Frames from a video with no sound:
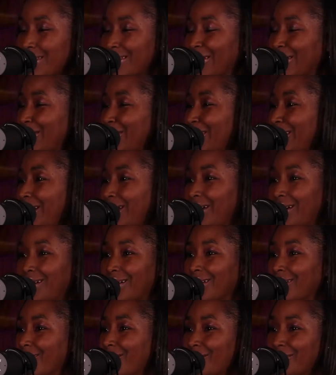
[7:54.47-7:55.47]
you know,
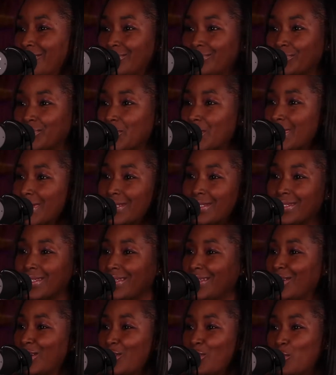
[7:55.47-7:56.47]
a
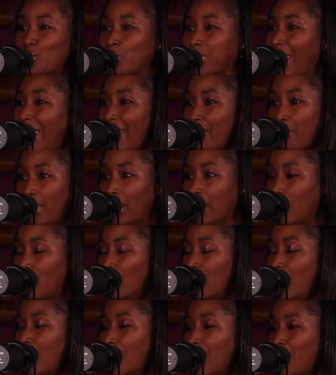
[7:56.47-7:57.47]
60-year-old Black
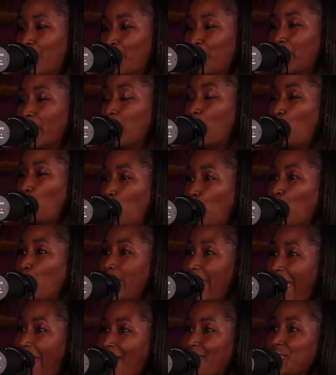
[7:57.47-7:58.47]
male. But what
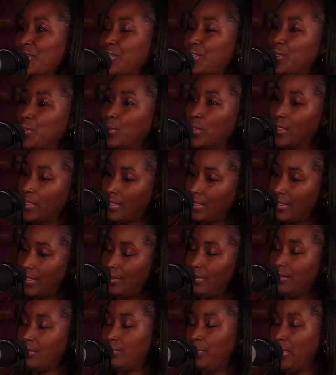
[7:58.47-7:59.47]
we have to do is
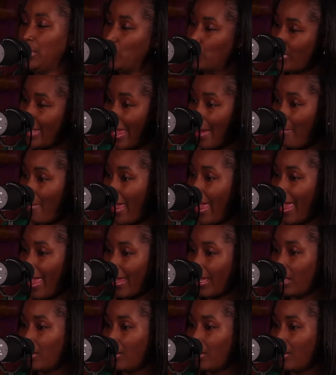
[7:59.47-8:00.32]
peel that back